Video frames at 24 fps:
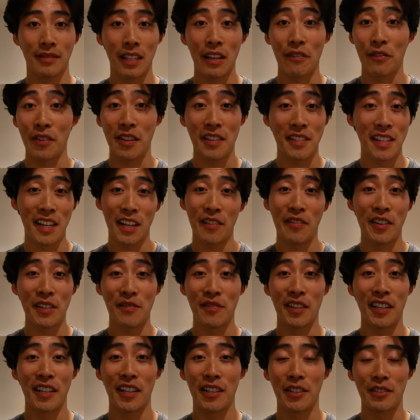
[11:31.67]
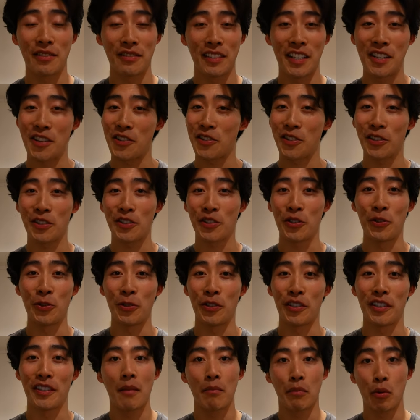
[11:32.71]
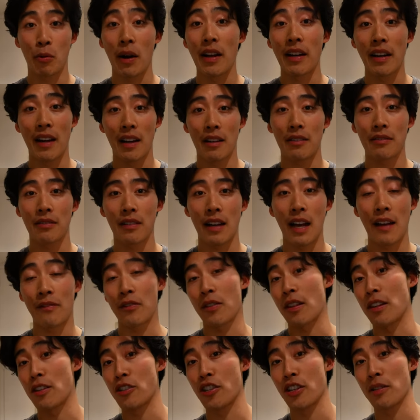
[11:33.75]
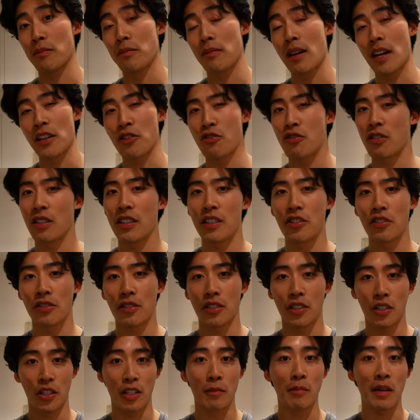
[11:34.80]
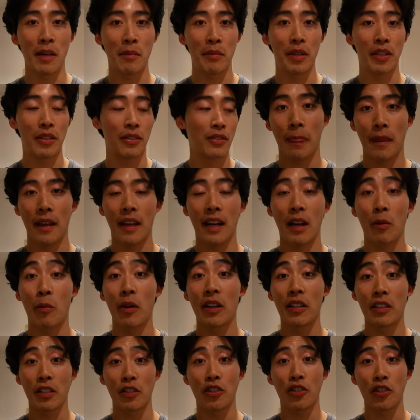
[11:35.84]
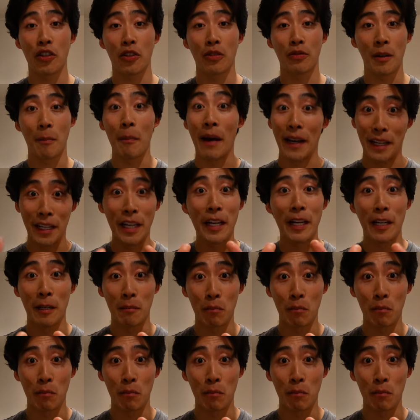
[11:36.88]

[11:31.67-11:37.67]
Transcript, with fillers: And for the sake of this video, it just looks cooler. But right now, after the gym, I usually just cook my meal and I wanted to show my cutting